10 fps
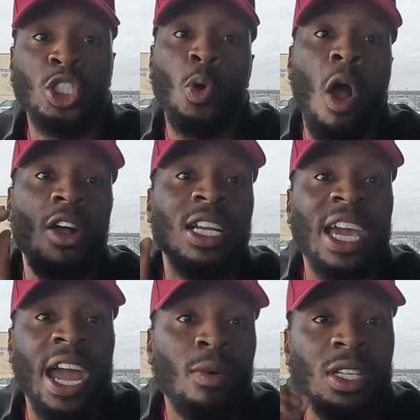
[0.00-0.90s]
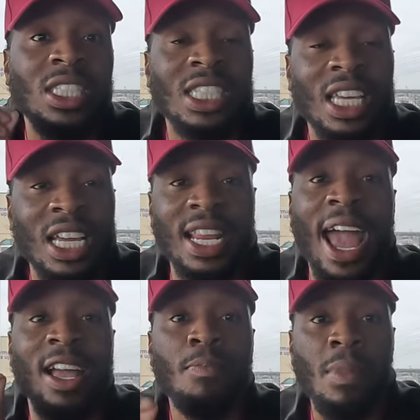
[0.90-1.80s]
is you are guaranteed
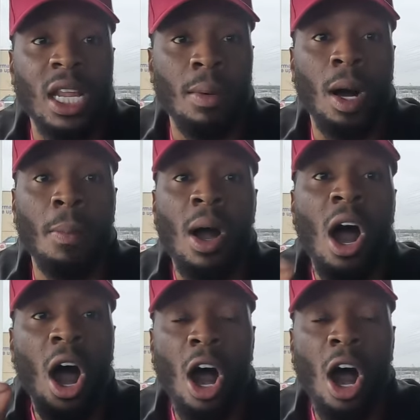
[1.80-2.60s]
a minimum